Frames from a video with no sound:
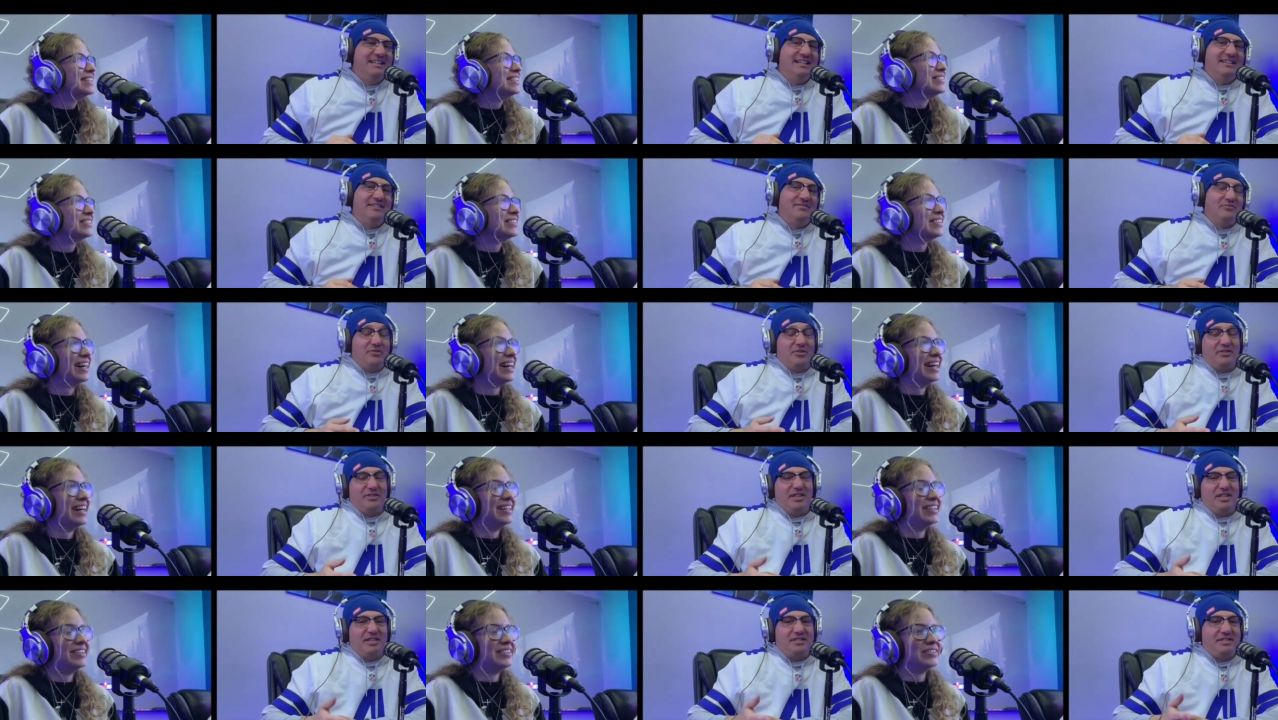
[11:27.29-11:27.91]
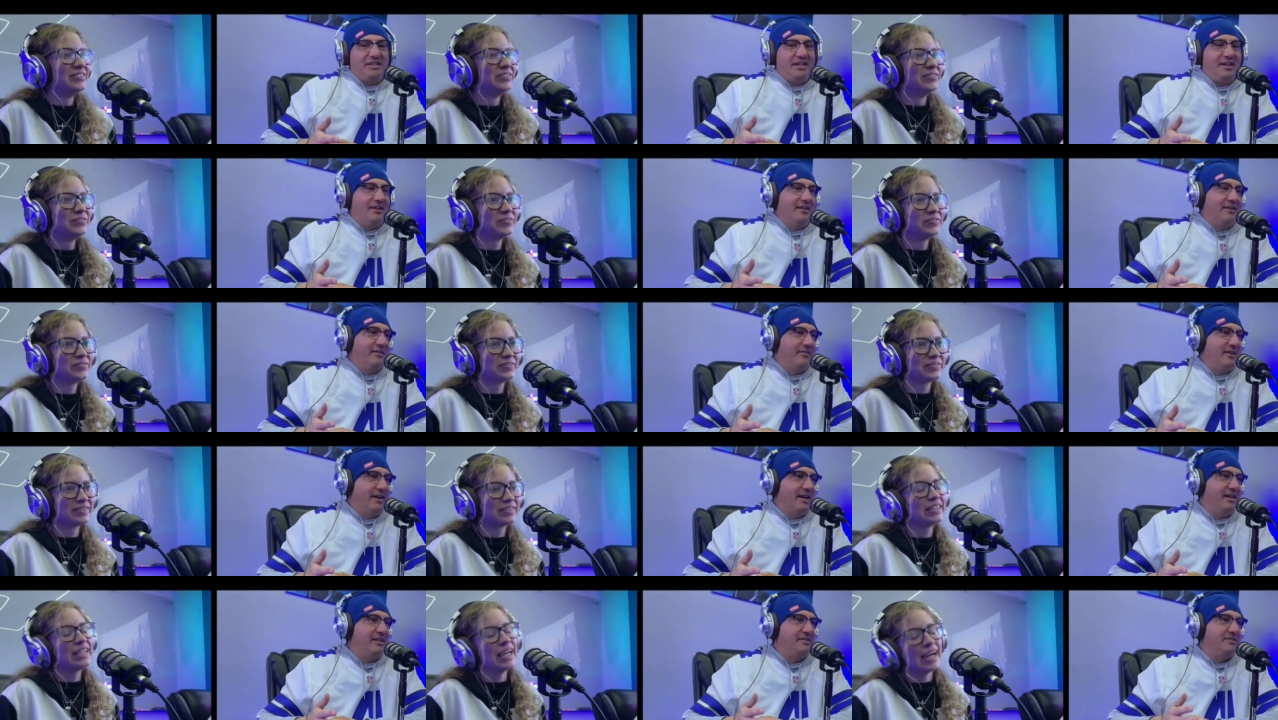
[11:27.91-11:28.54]
Speaker 1: well, this year,
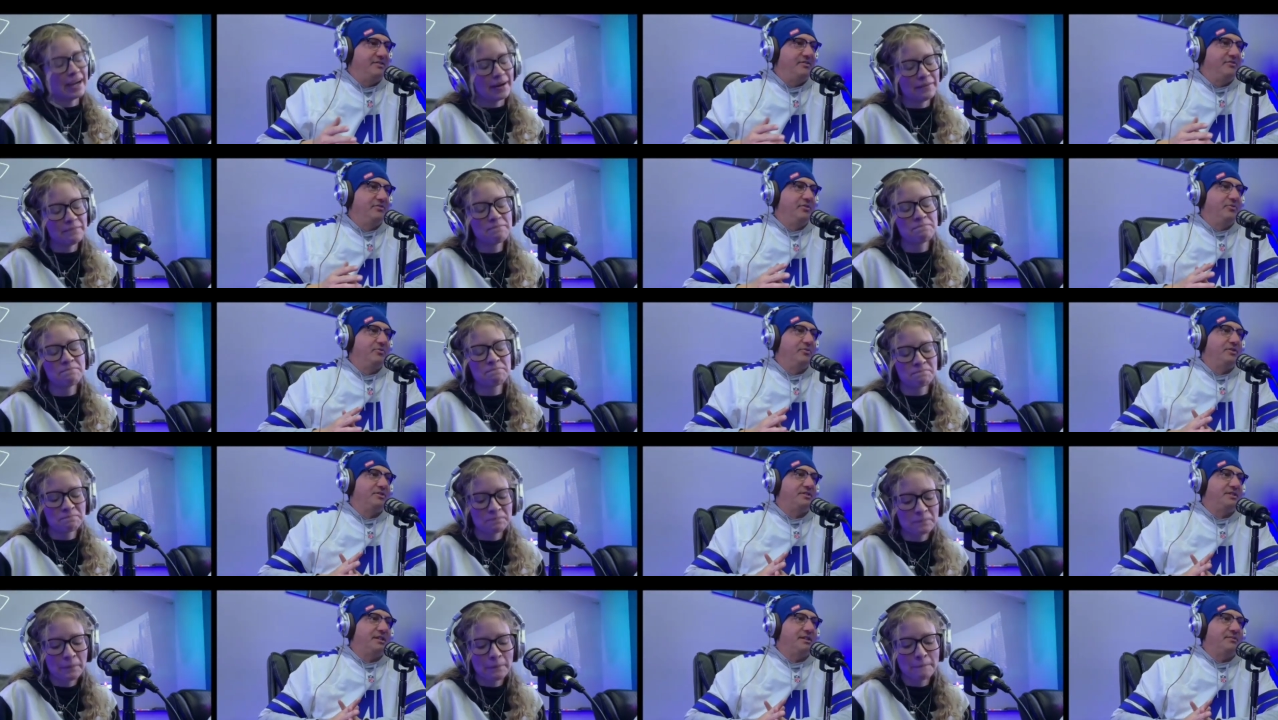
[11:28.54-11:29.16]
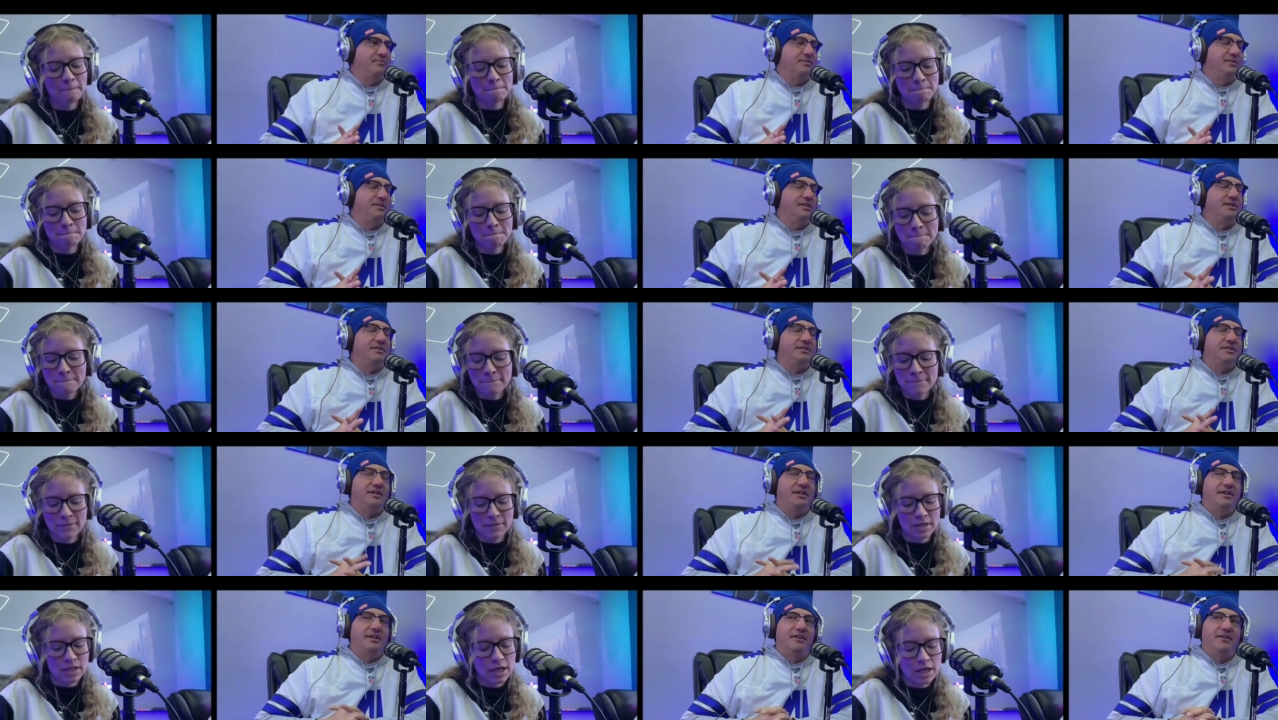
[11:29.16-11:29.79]
right? Yeah. Two of the worst teams this
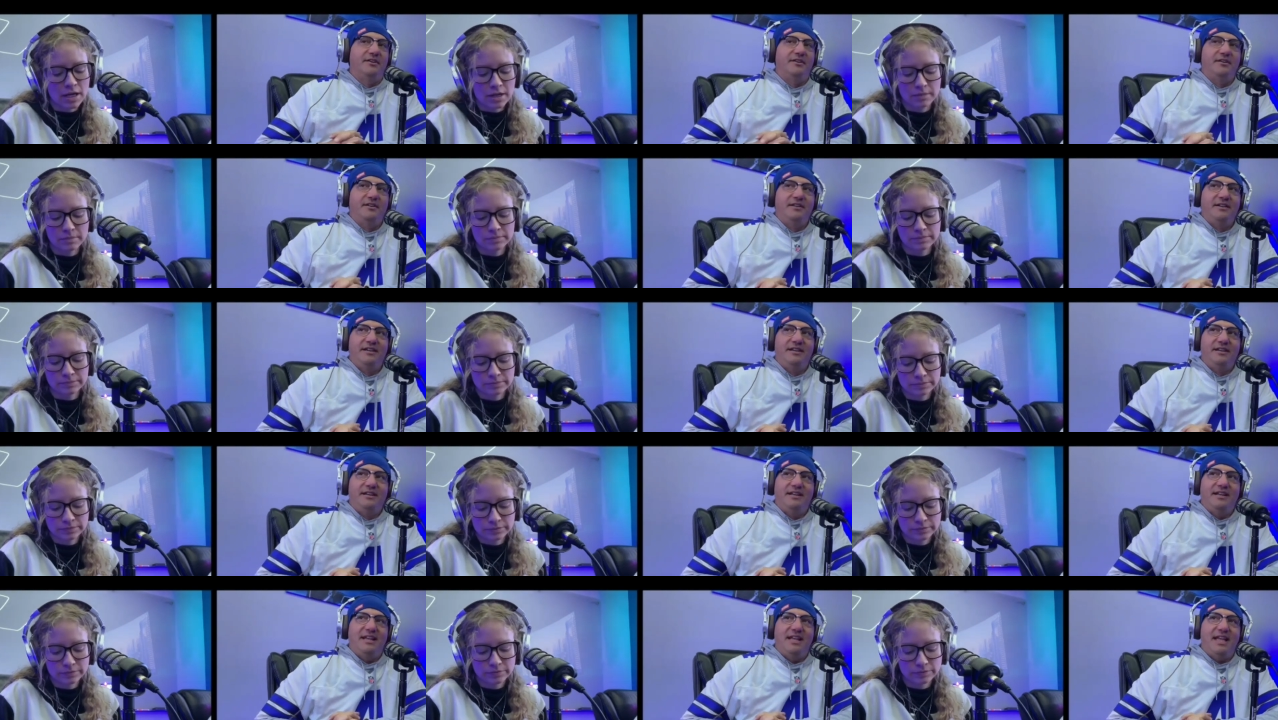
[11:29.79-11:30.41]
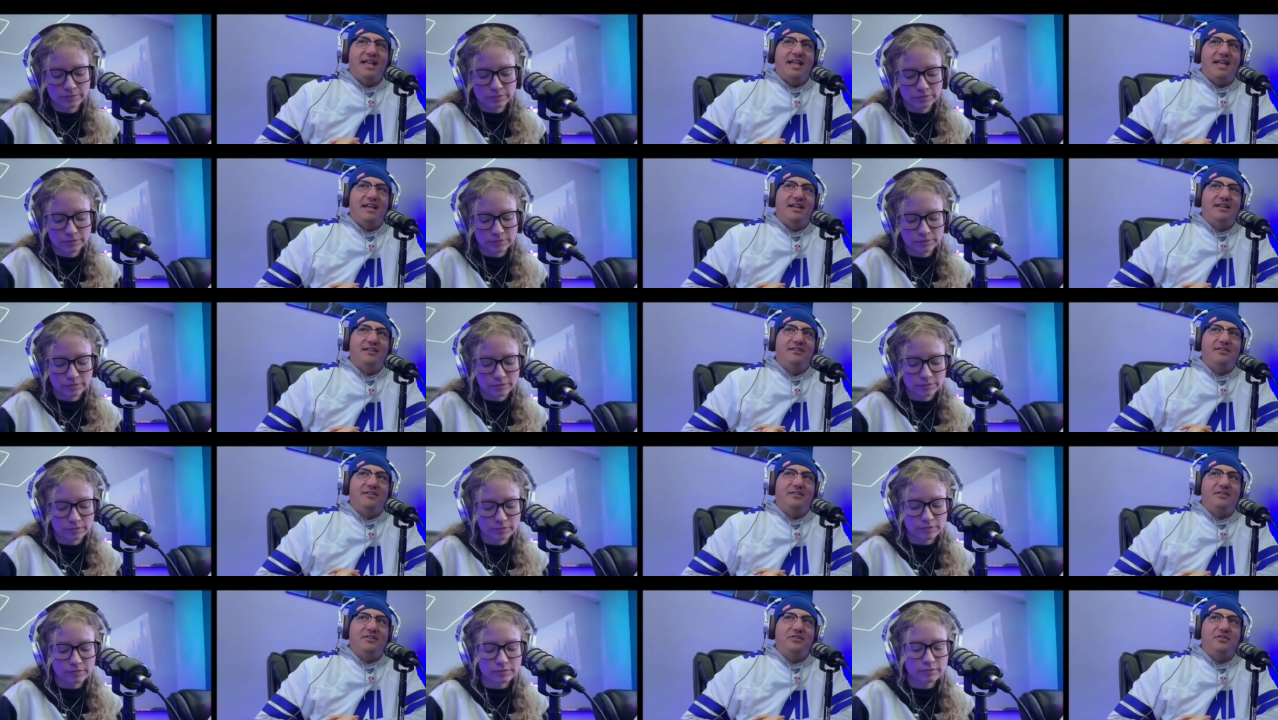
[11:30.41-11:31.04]
year. Yeah.
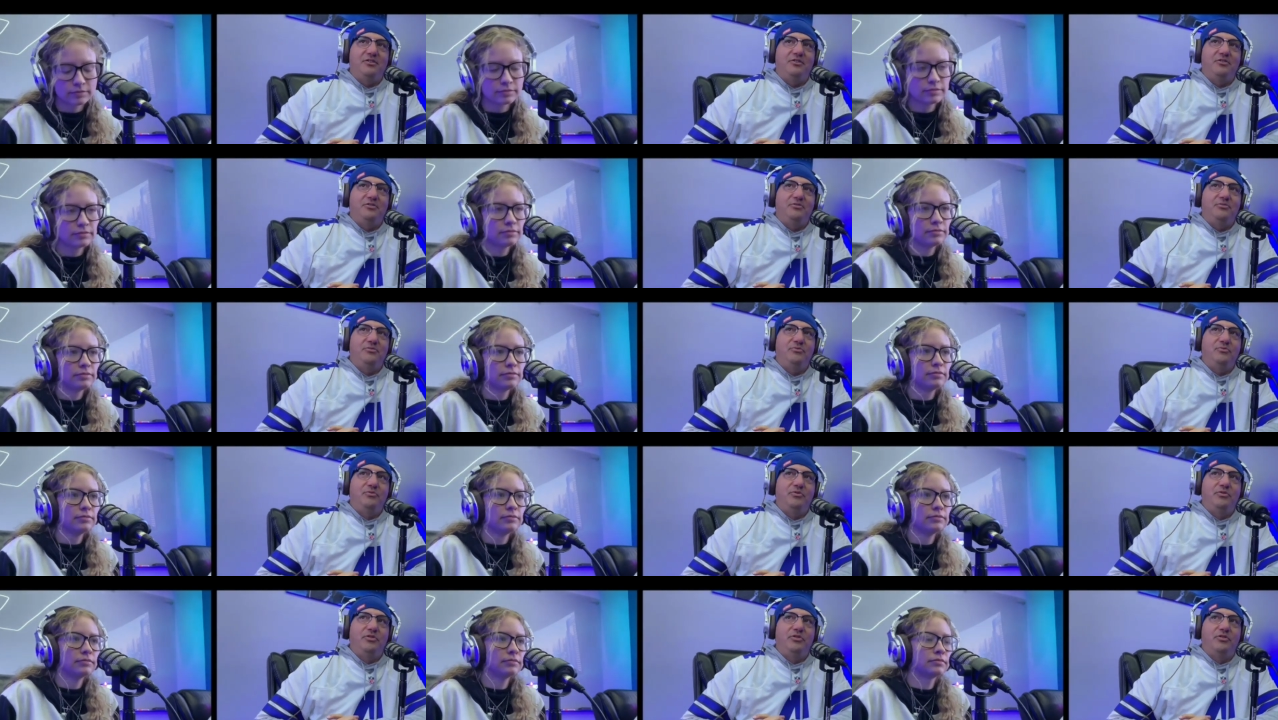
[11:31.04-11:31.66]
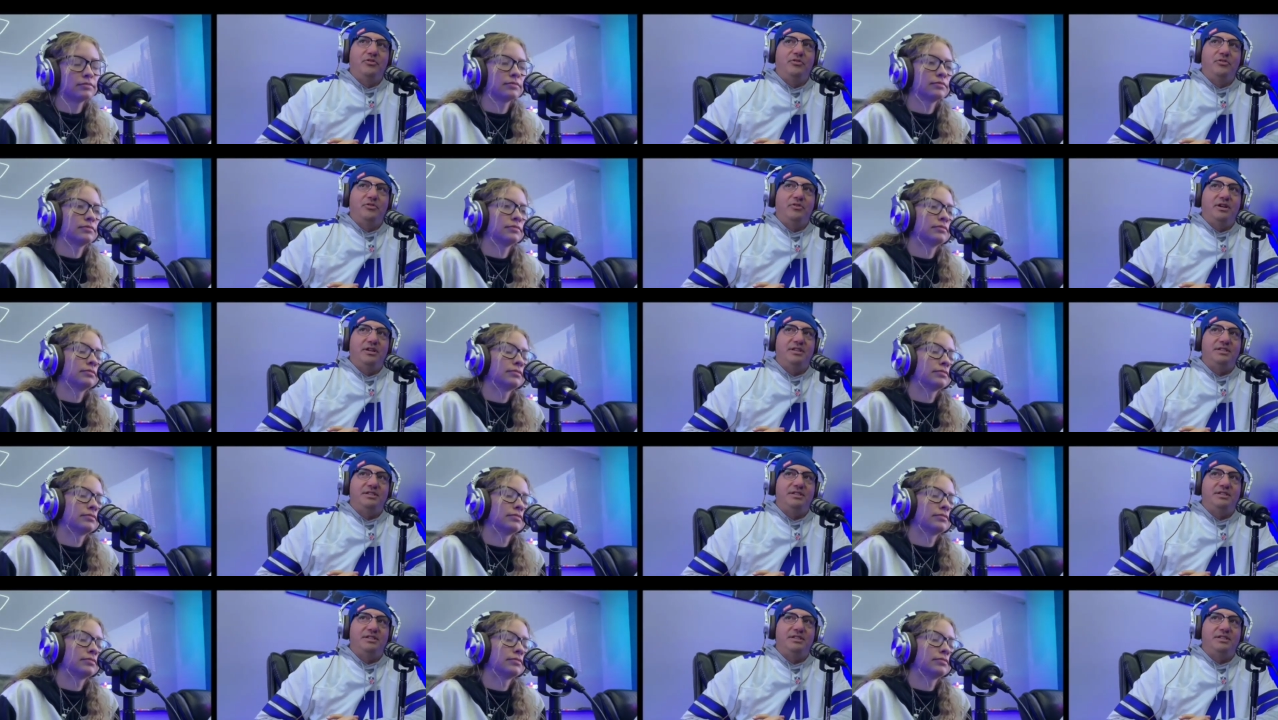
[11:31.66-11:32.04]
And you were a